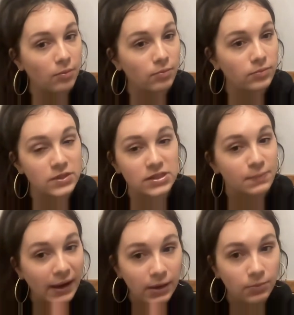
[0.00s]

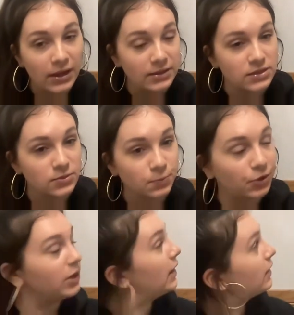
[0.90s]
despite its
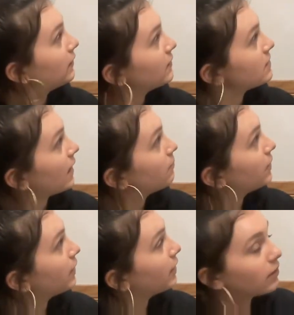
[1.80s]
predating the time
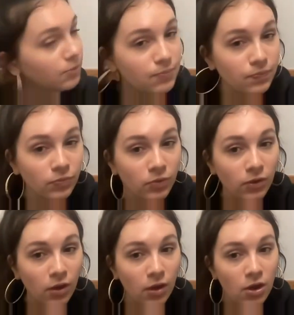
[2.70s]
period.
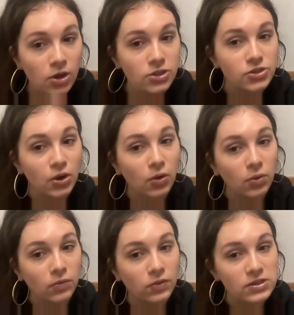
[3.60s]
So
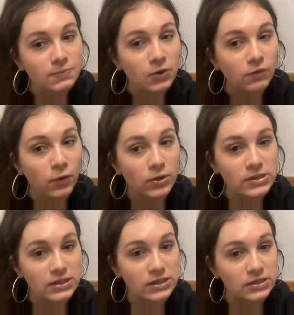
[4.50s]
this book
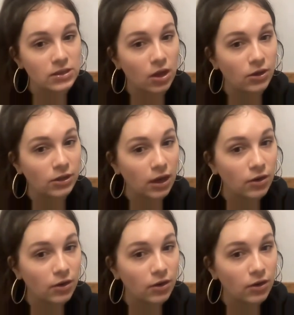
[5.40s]
focuses on a young